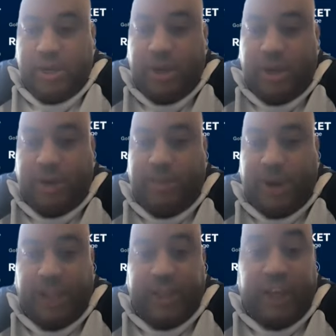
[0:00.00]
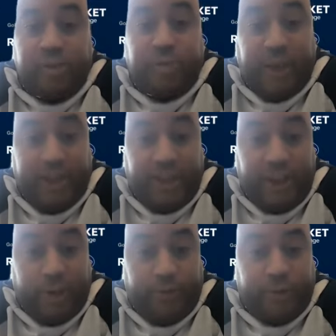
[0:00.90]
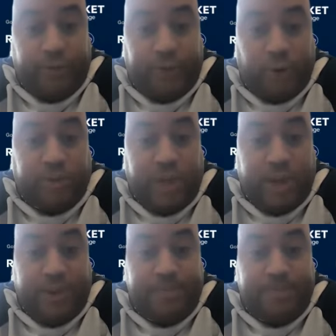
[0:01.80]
a lot of guys playing together for the first time.